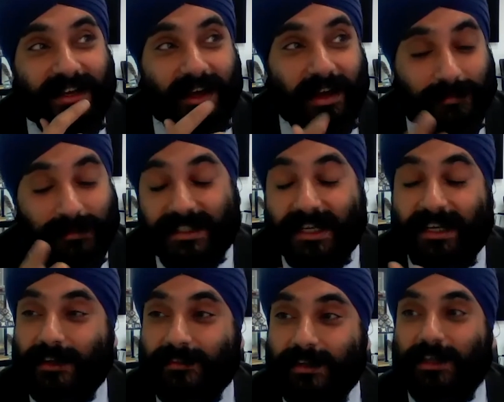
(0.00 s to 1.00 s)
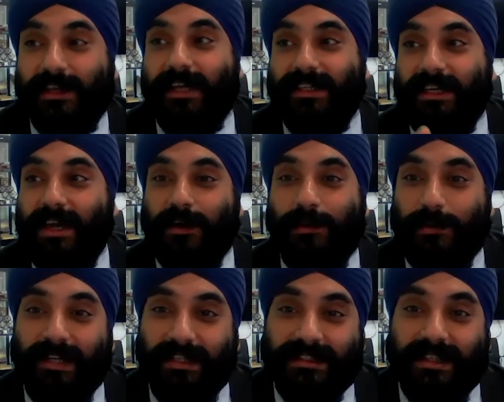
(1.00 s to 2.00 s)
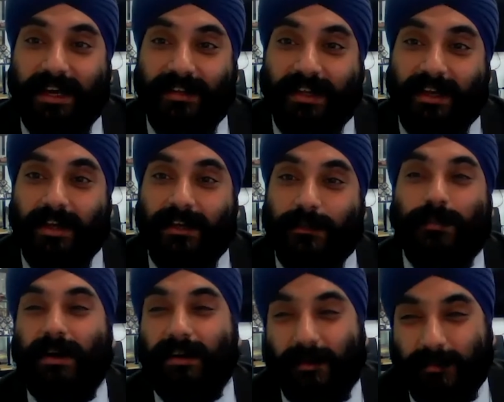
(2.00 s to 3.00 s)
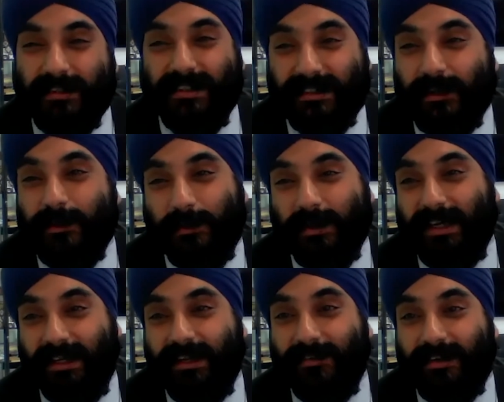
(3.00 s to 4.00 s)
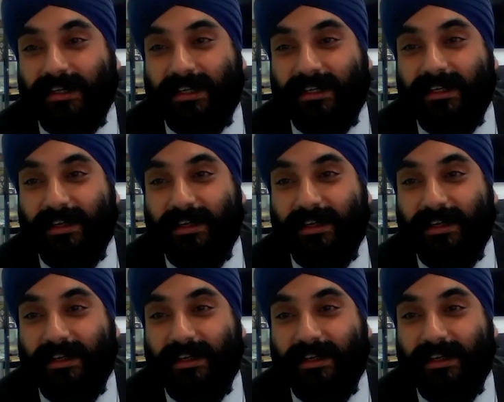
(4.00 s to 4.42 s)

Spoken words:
I'm just thinking of, like the young audience now, they go into Bhangra music so quickly, right?